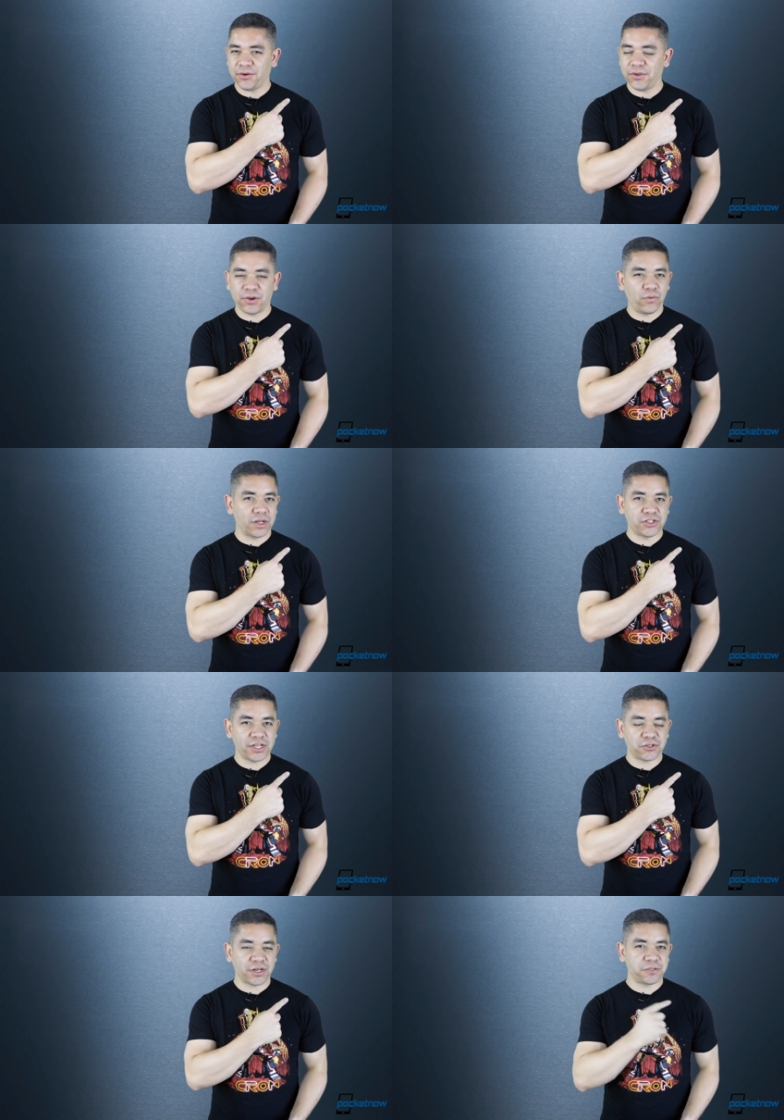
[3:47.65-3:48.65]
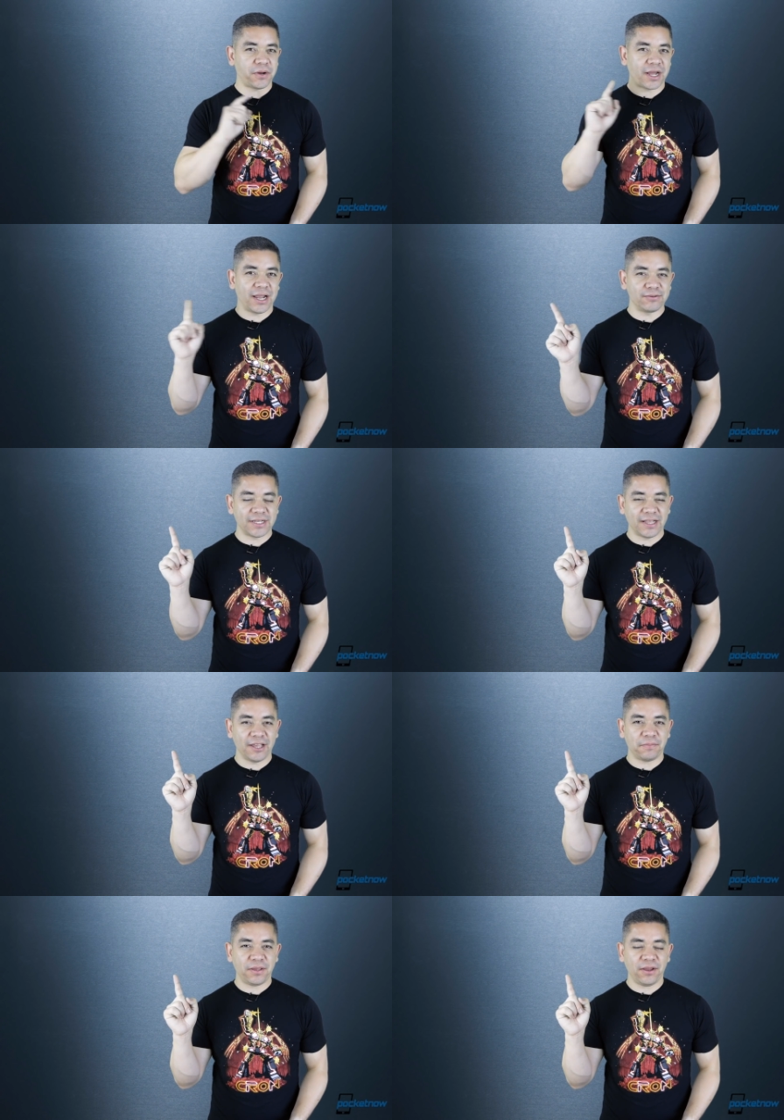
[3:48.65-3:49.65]
You can watch yesterday's Pocket Now Daily
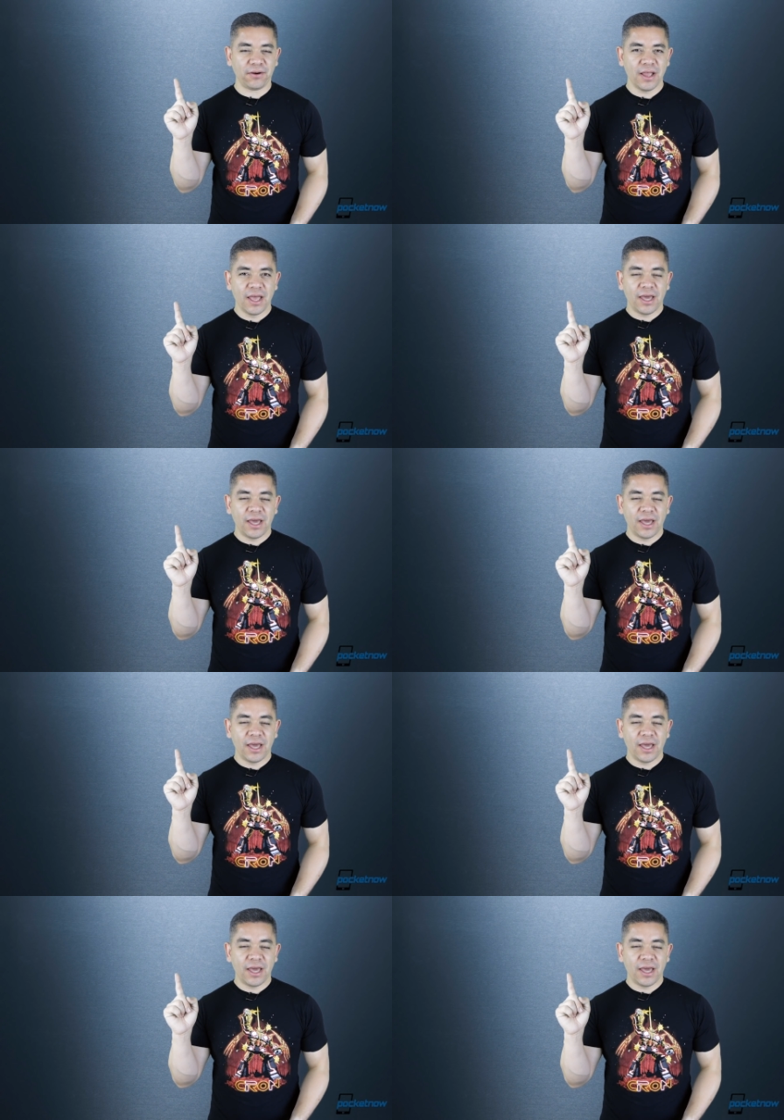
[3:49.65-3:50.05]
up here,